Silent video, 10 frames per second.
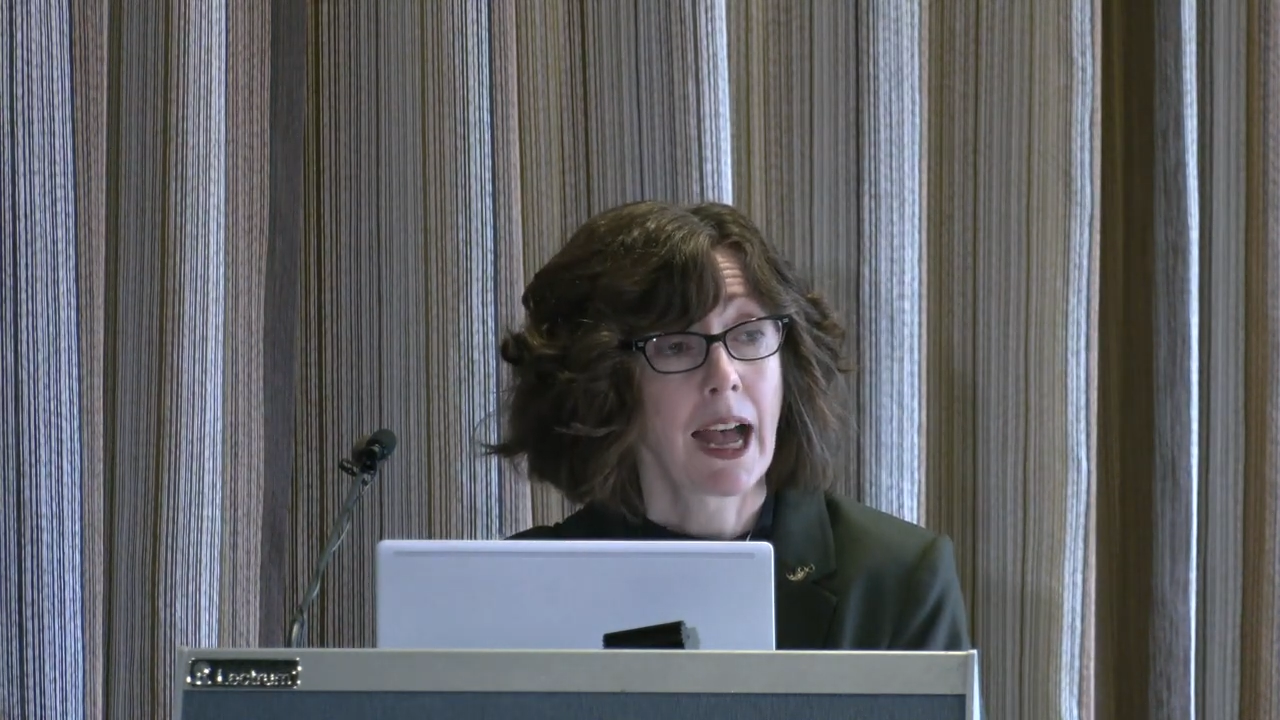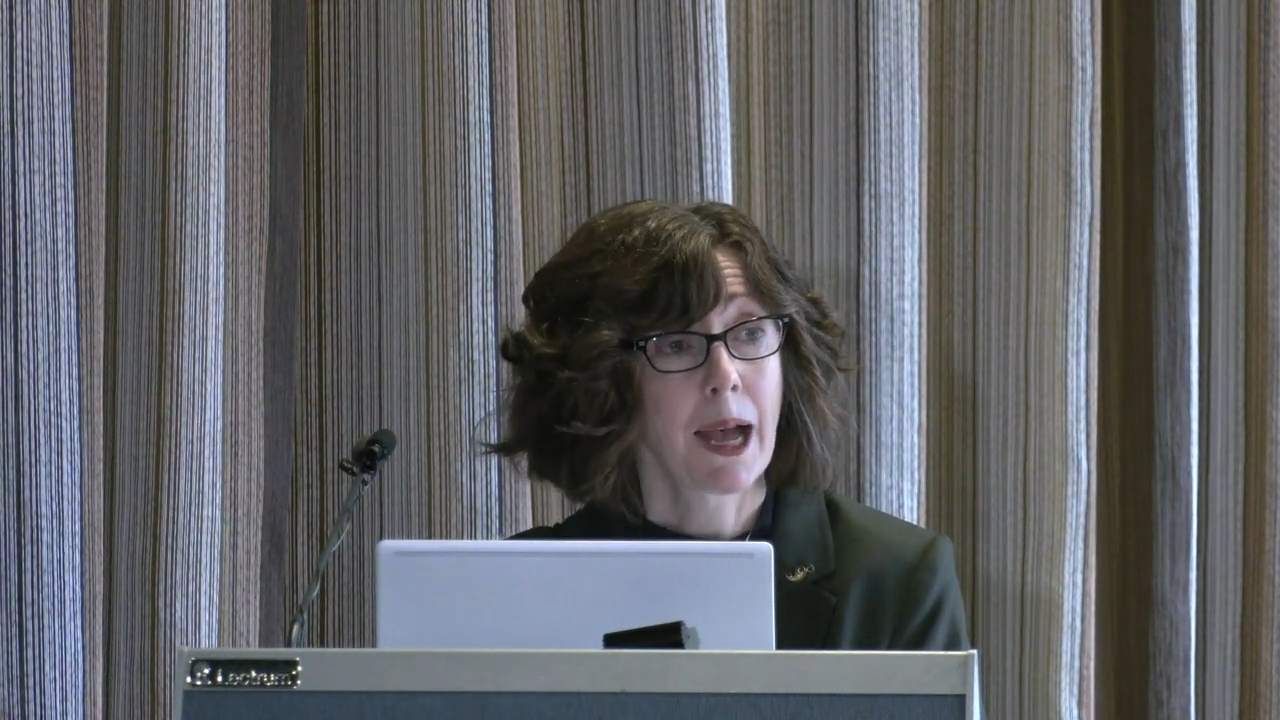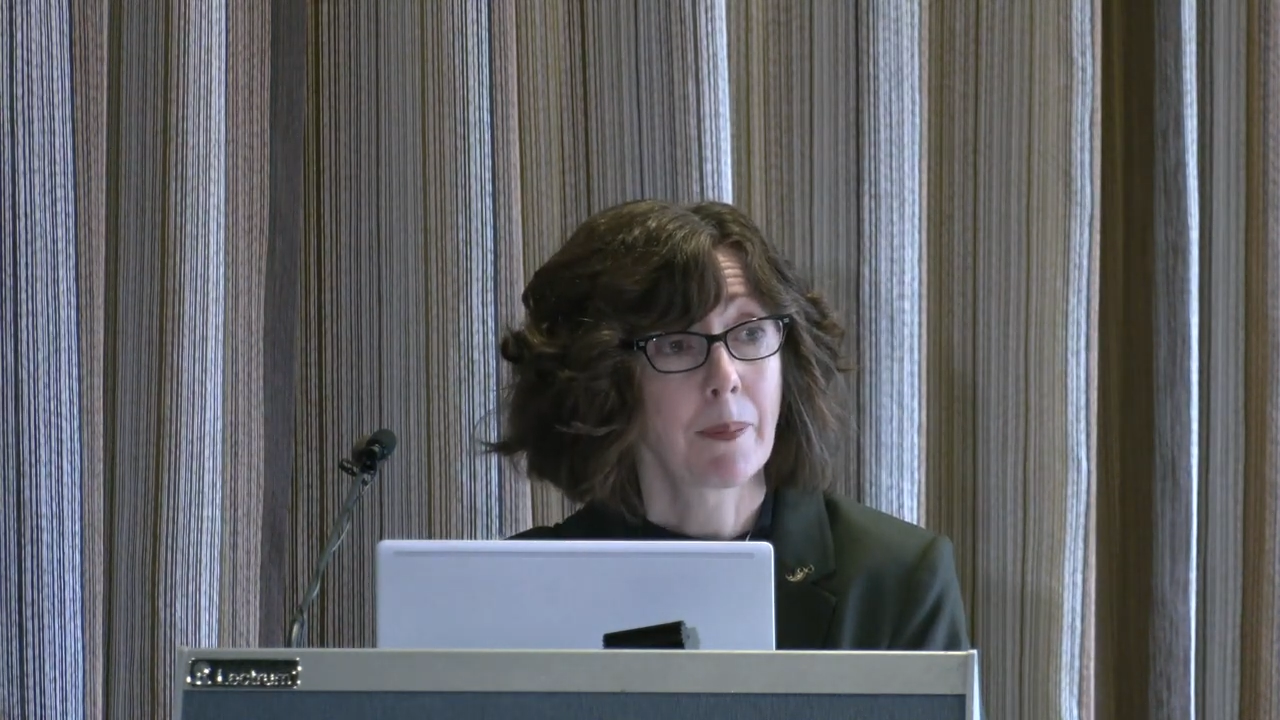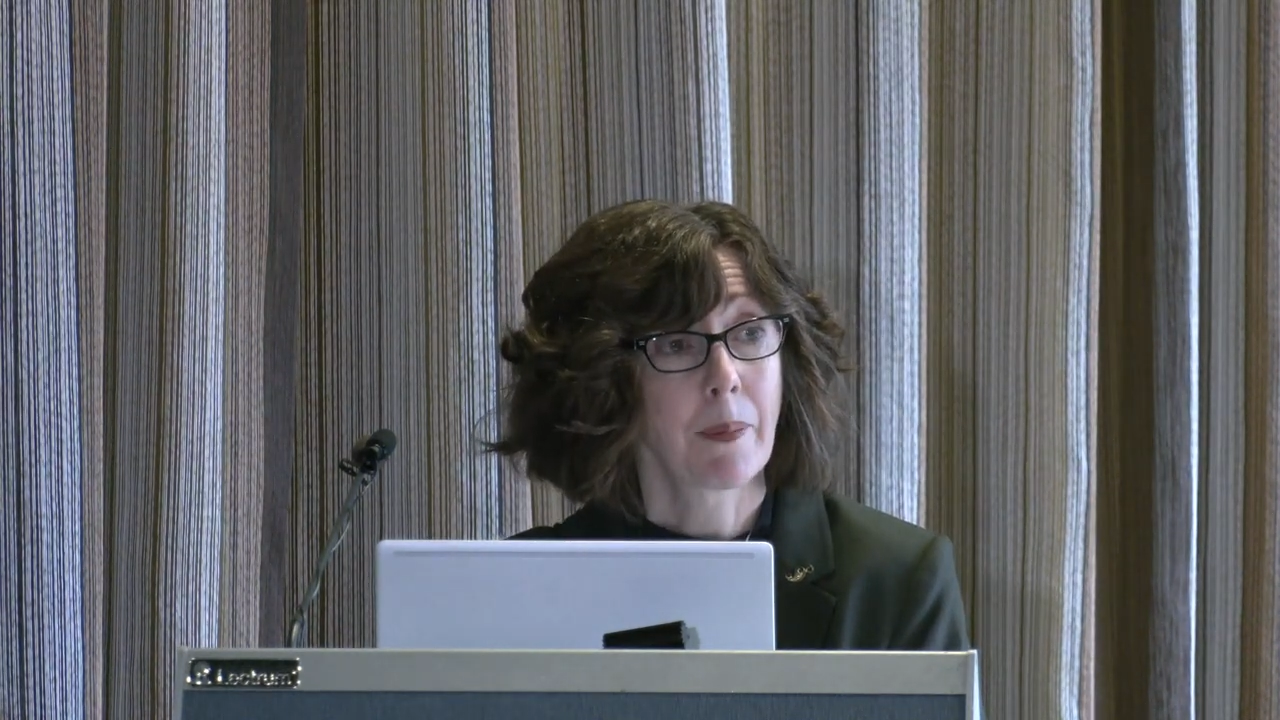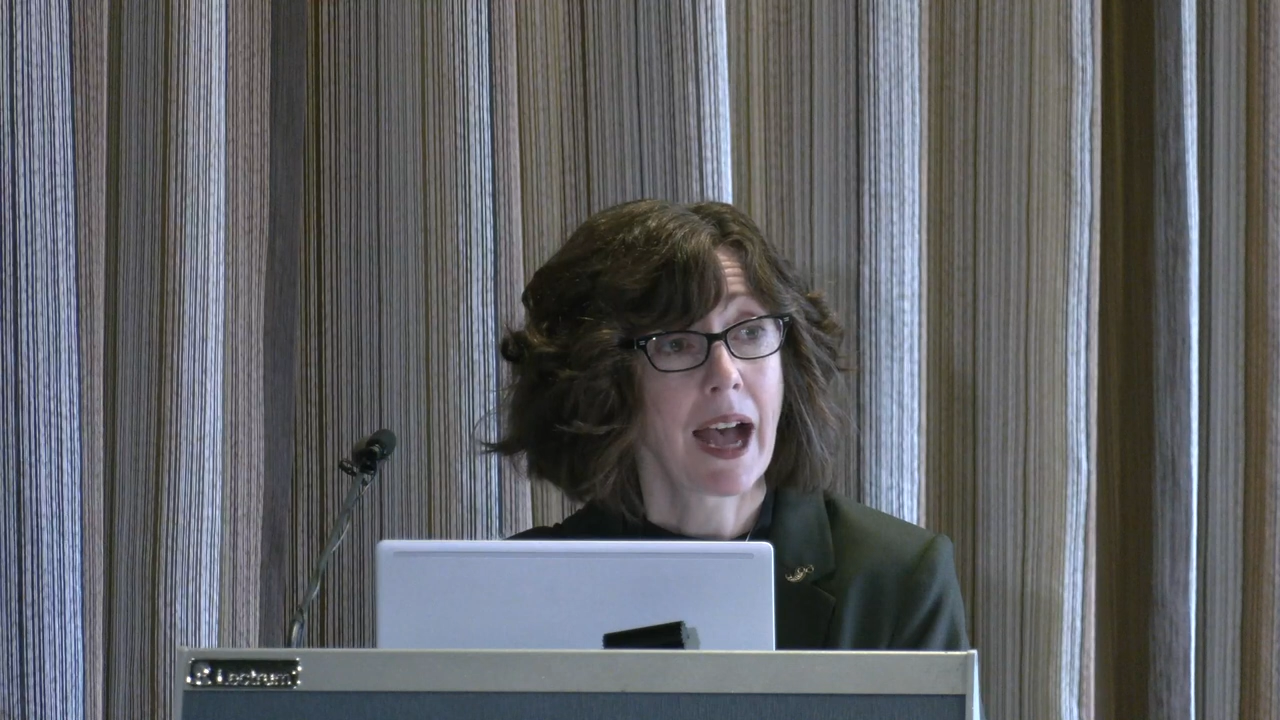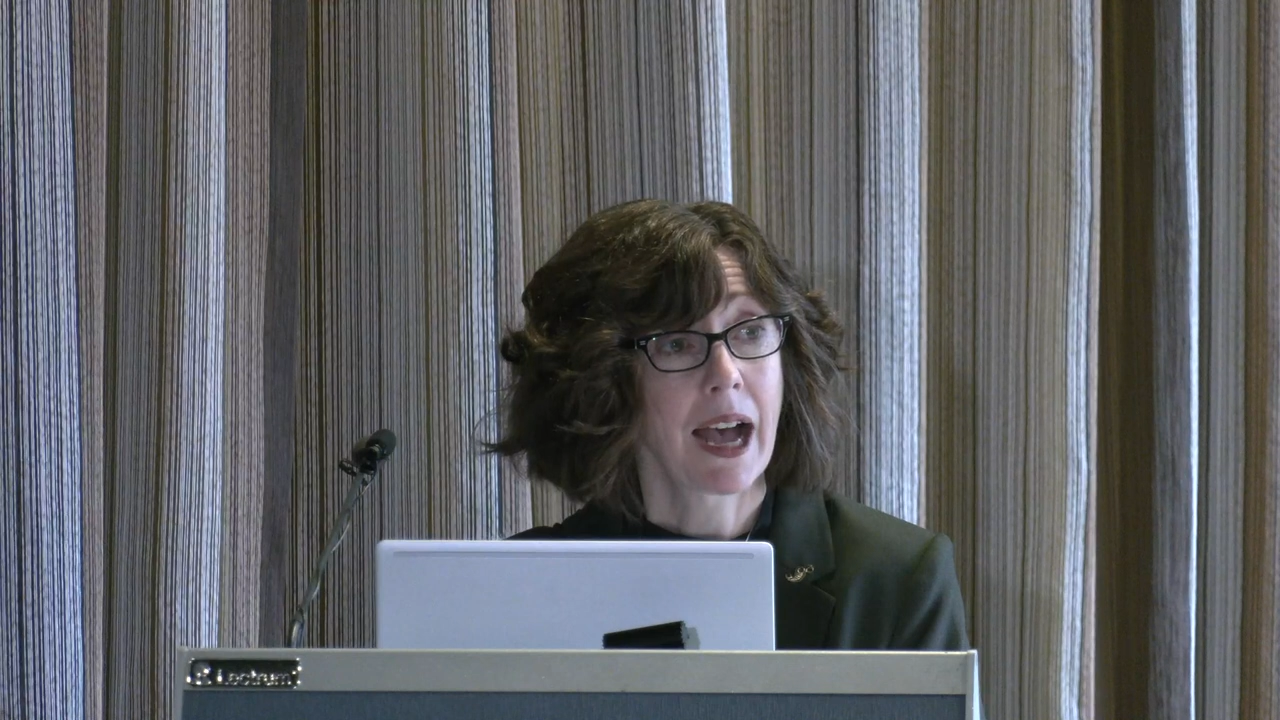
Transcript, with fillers: um,